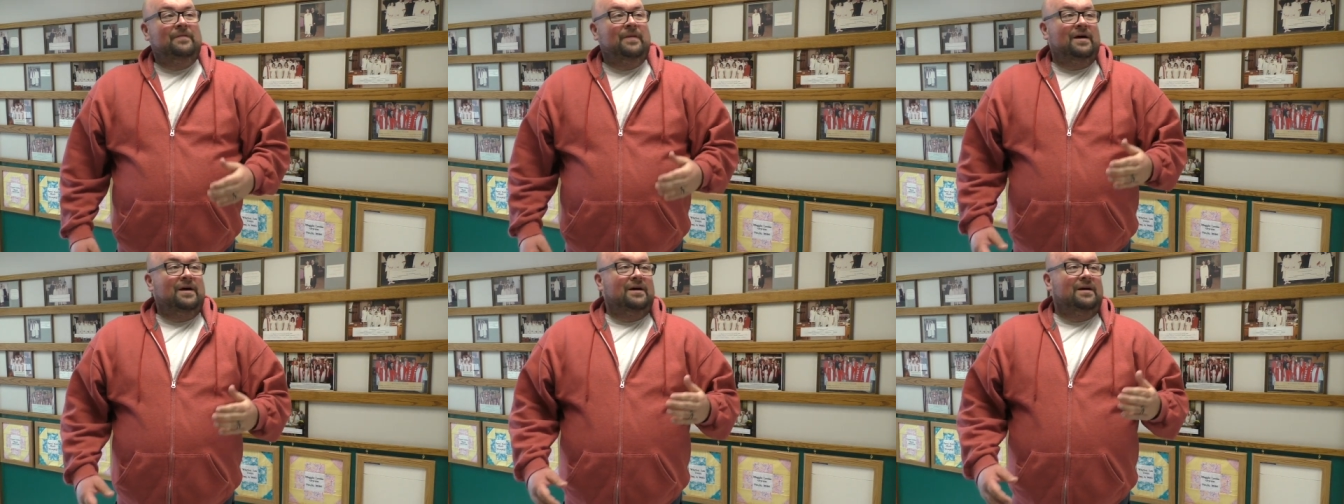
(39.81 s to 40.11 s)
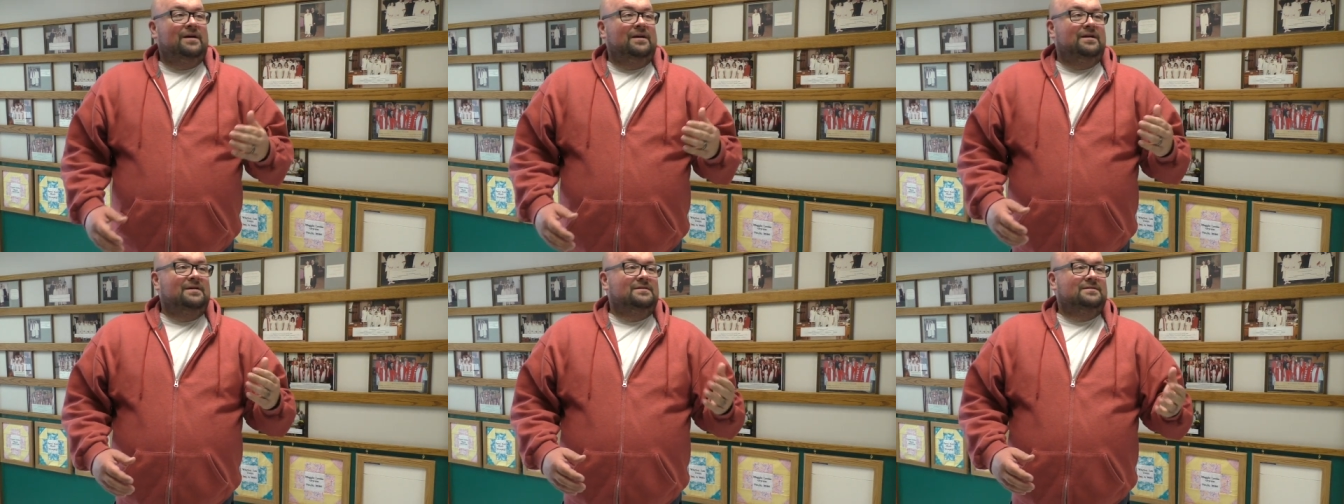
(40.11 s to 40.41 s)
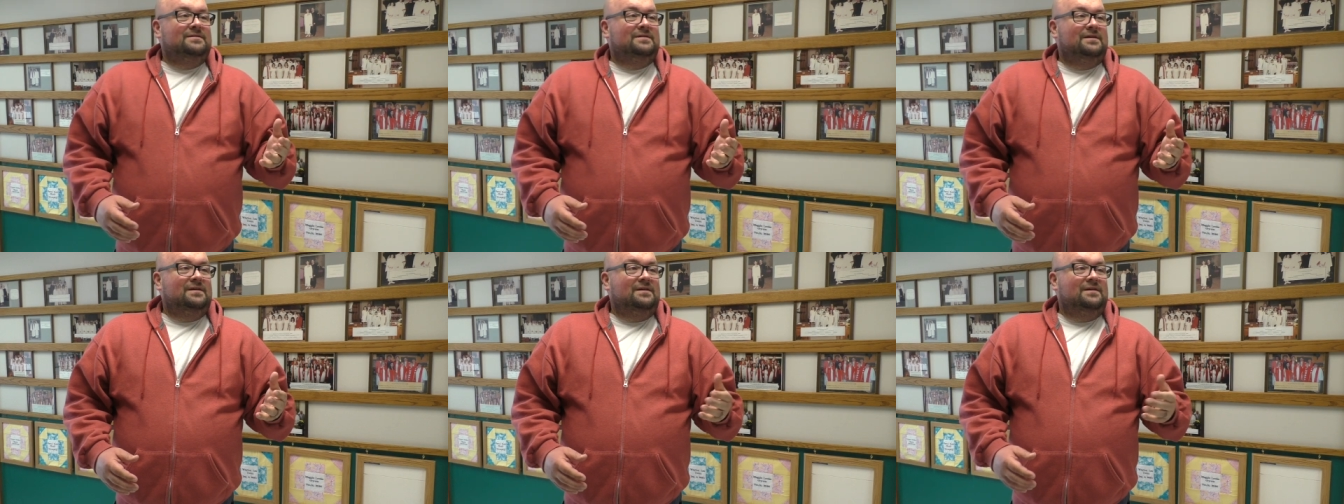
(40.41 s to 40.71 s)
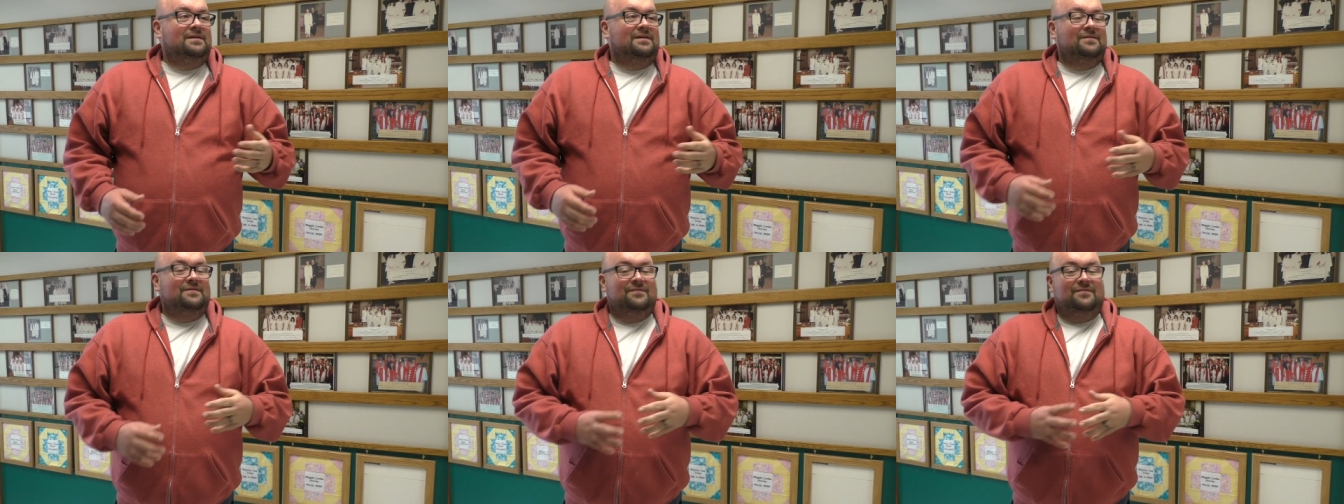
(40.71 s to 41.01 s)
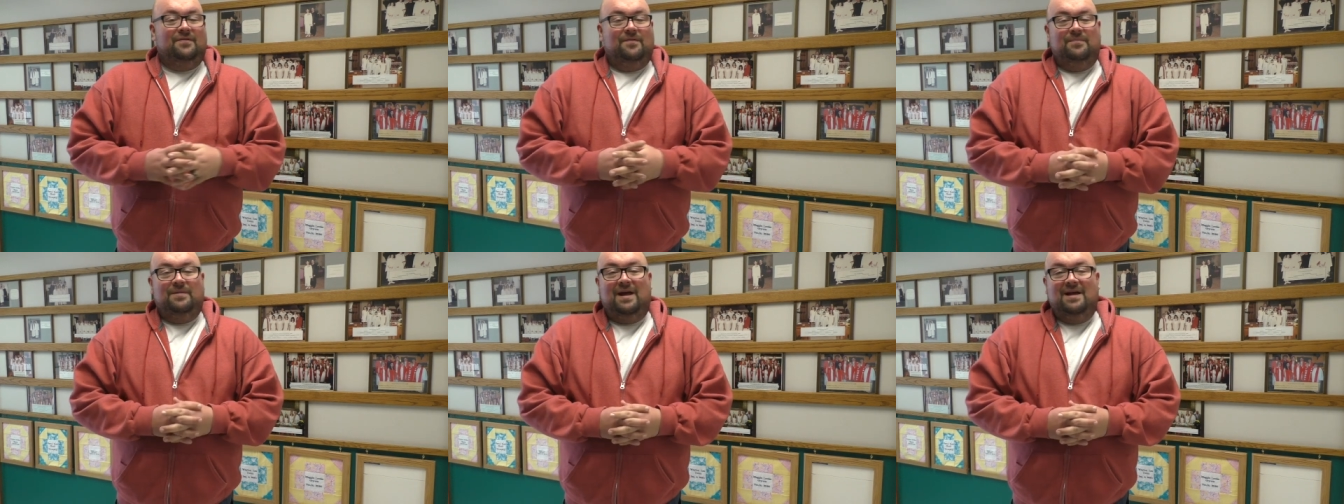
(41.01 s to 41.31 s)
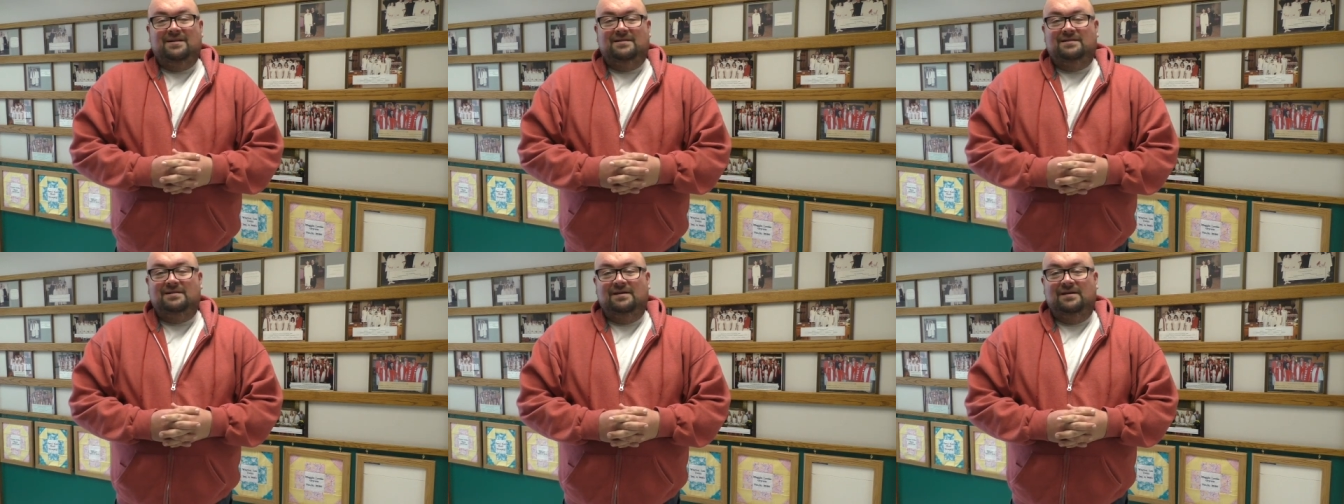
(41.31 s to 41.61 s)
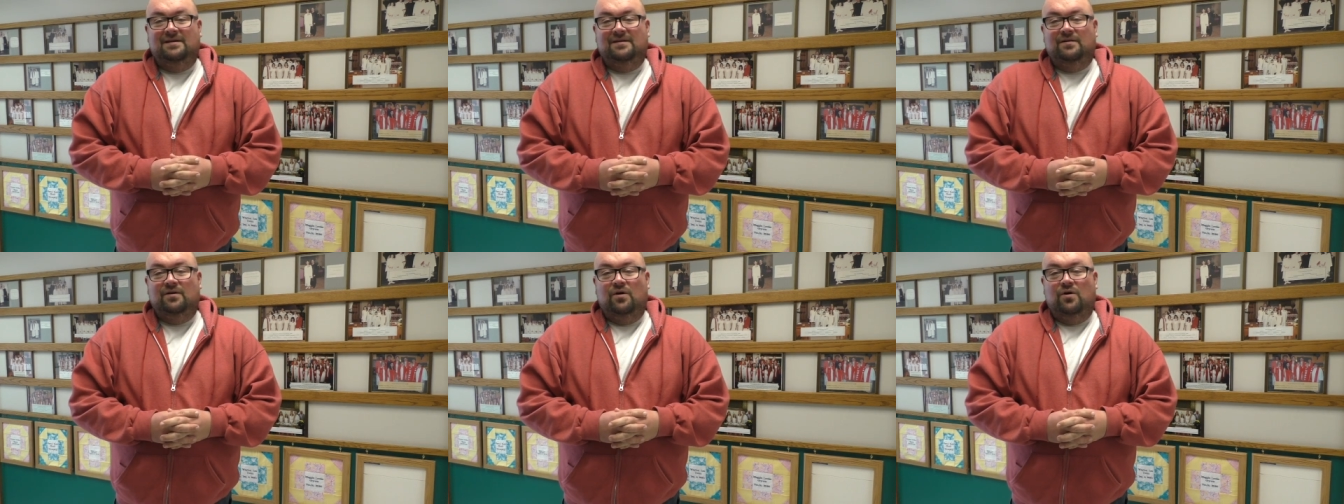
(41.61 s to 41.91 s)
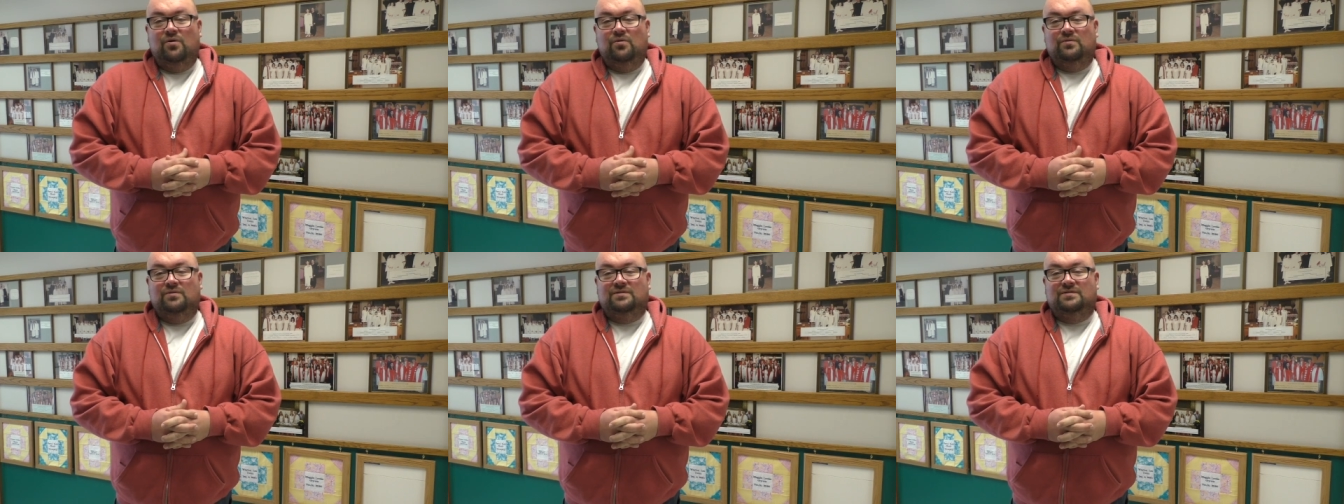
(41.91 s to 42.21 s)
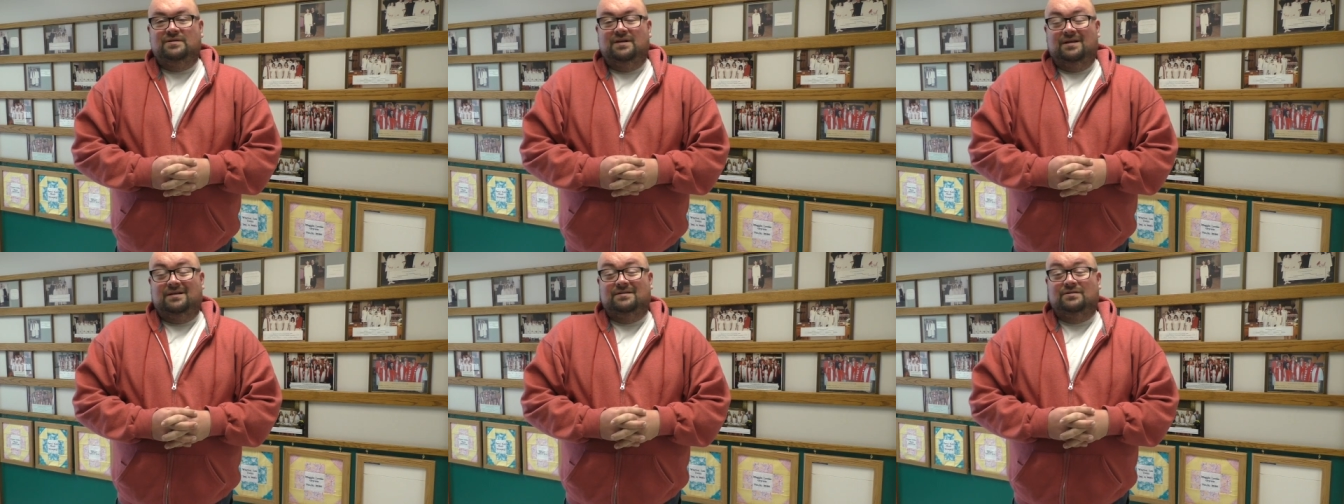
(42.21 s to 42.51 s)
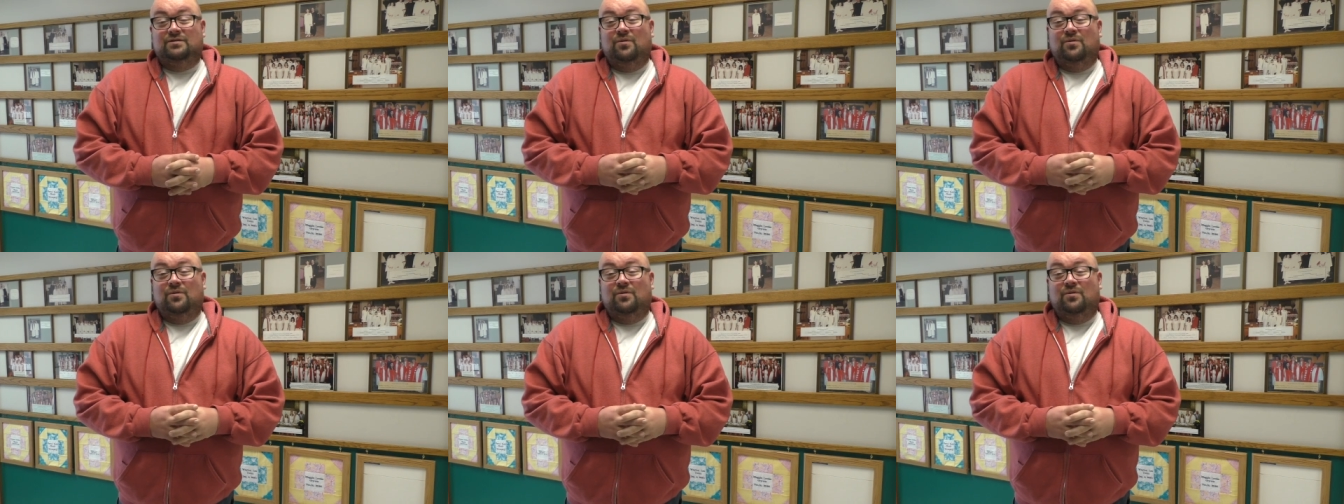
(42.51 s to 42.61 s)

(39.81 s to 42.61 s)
is from 1906,